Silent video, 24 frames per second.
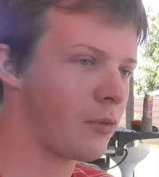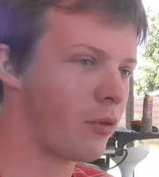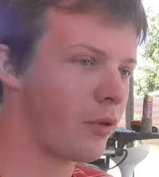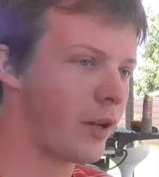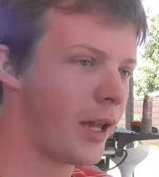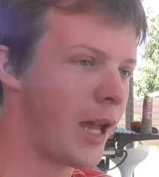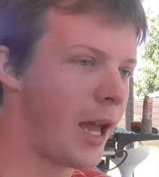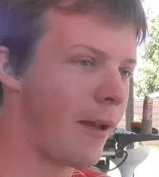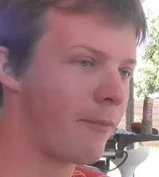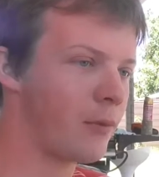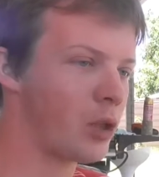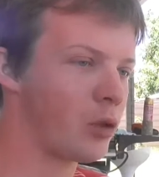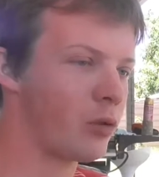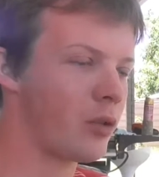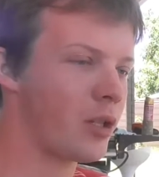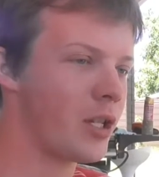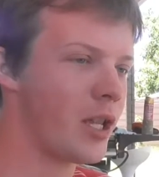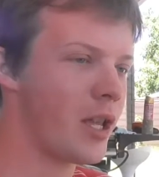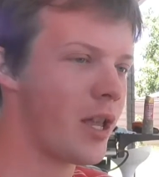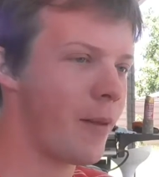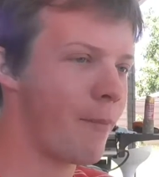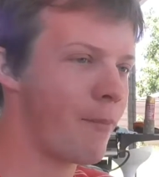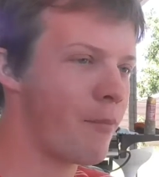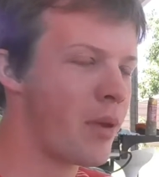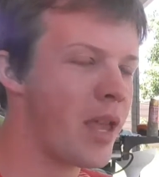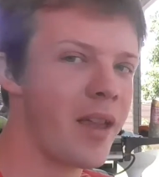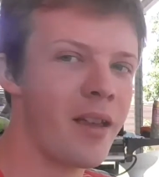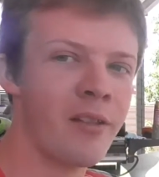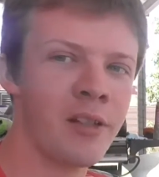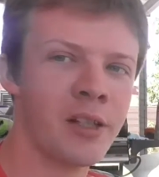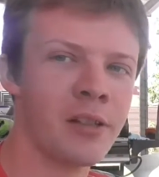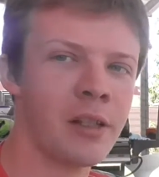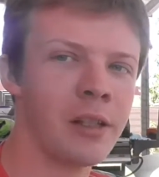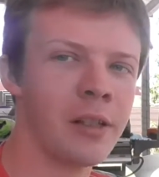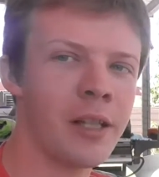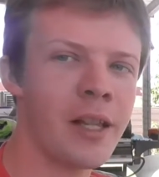what happens when you
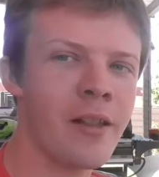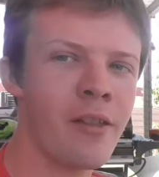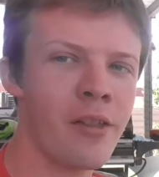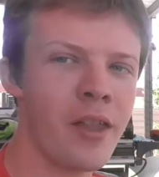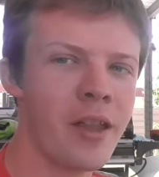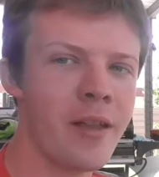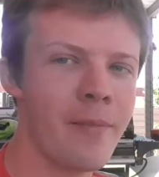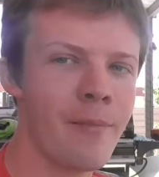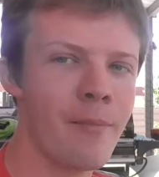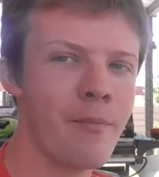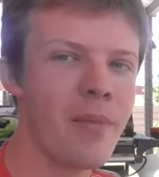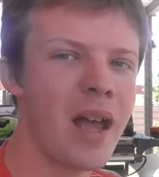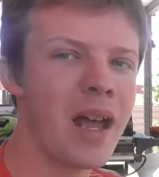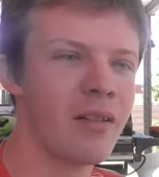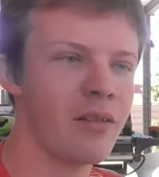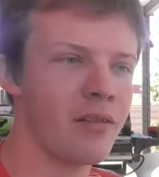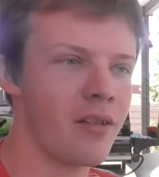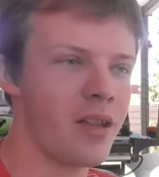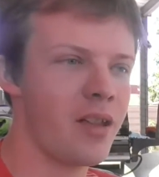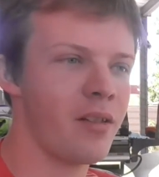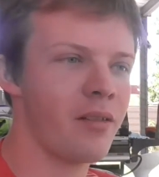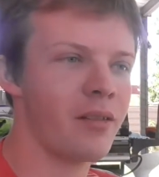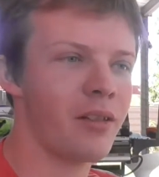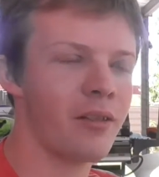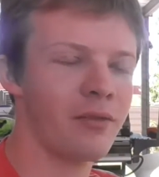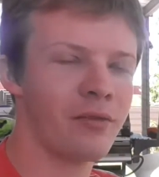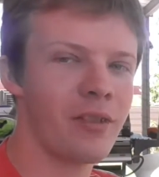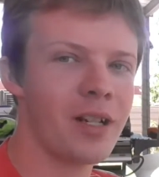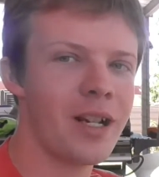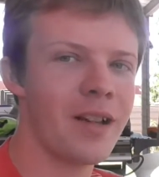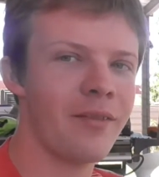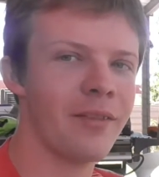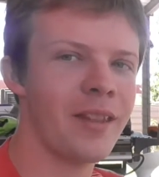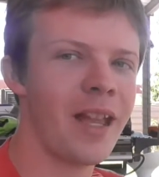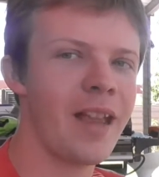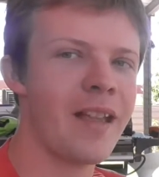pierce the lithium battery. The
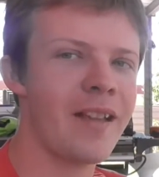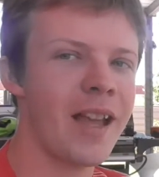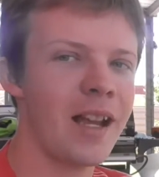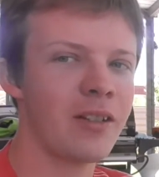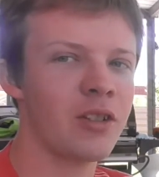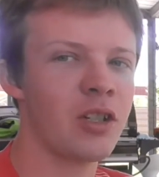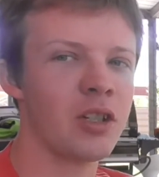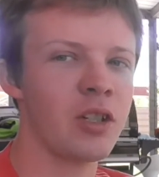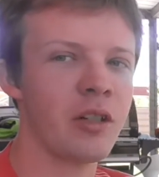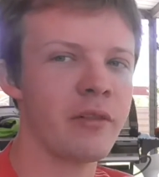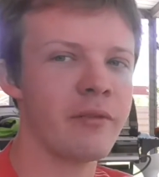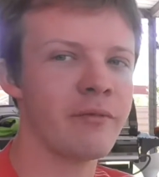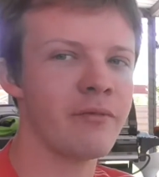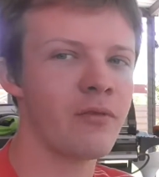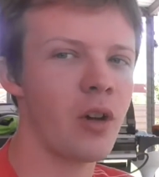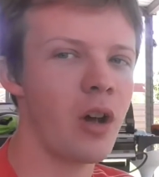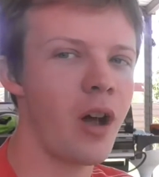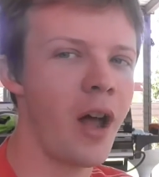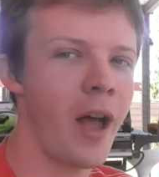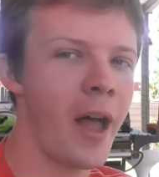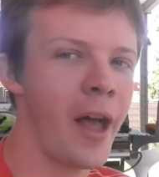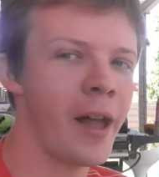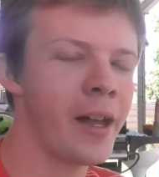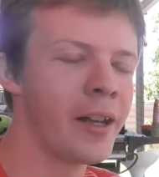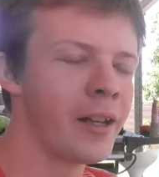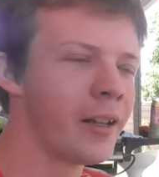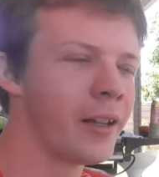freaking thing catches on fire.